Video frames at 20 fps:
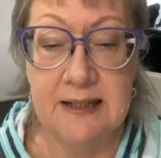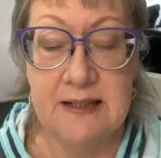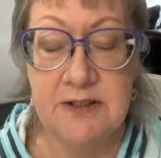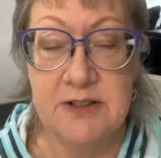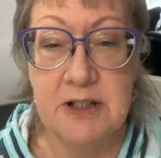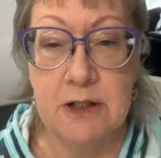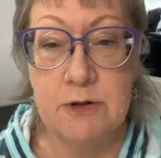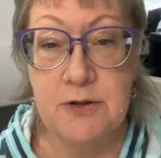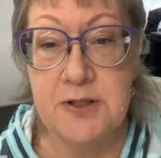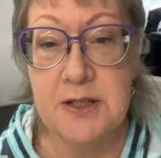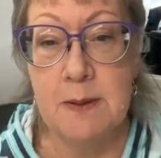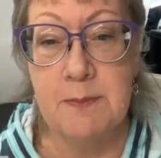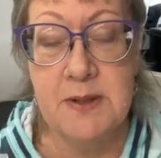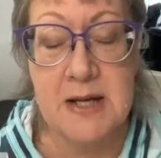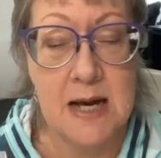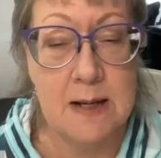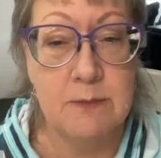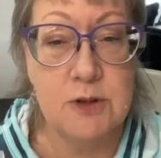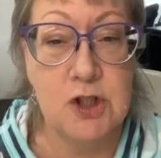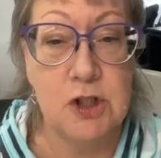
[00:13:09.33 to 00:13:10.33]
And so
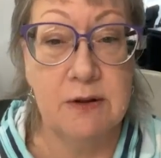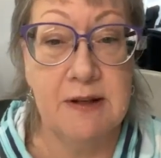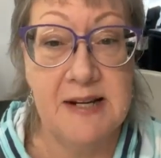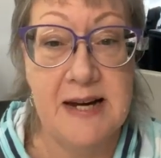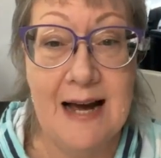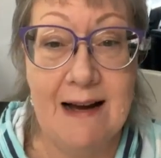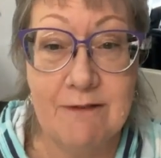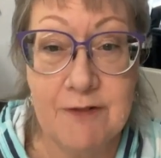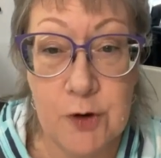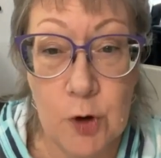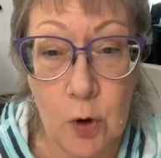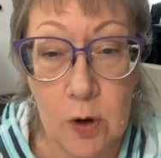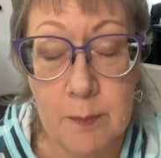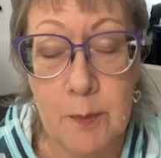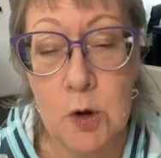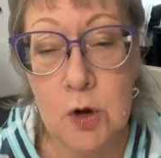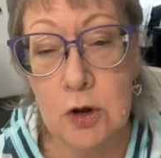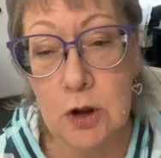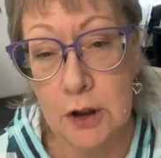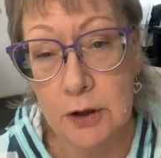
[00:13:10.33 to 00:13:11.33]
sometimes you can have
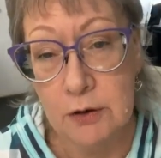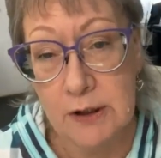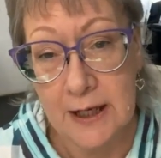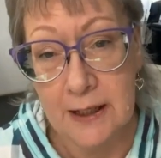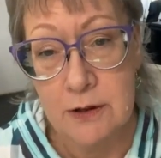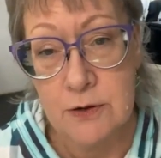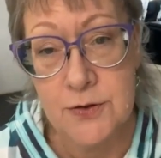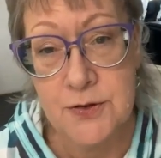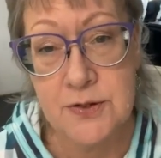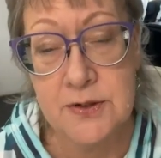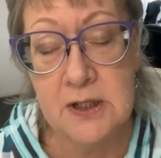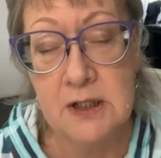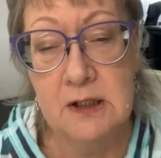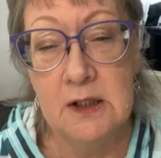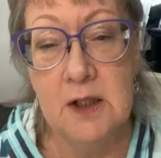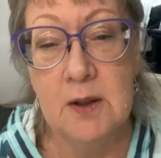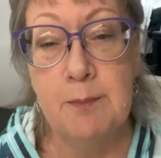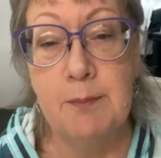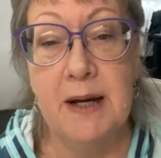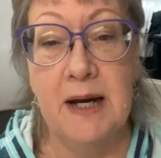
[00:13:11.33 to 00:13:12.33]
normal glucose,
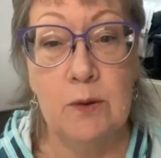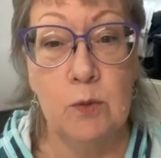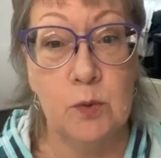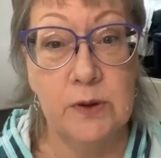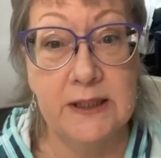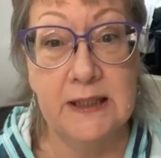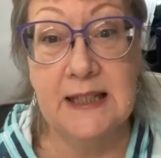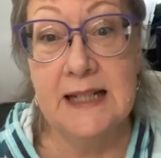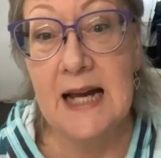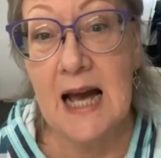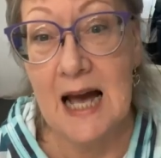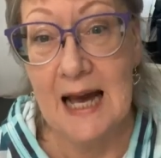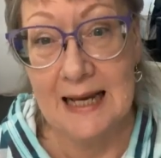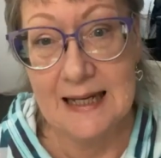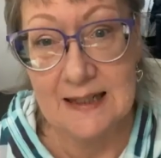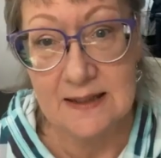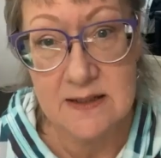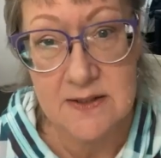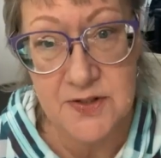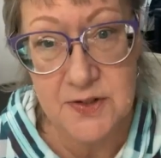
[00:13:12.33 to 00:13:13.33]
but really
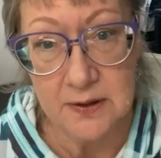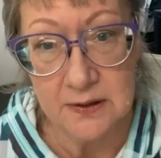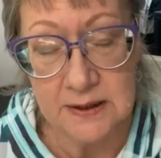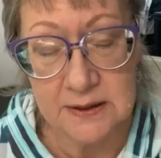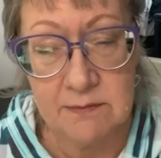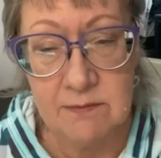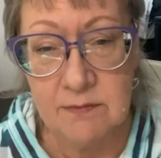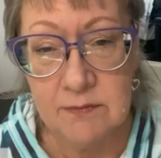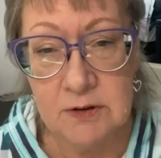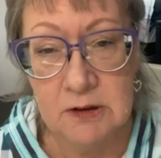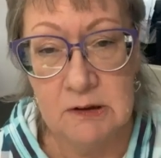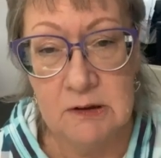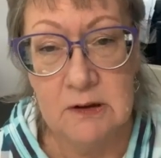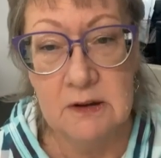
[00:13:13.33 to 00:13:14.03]
high insulin.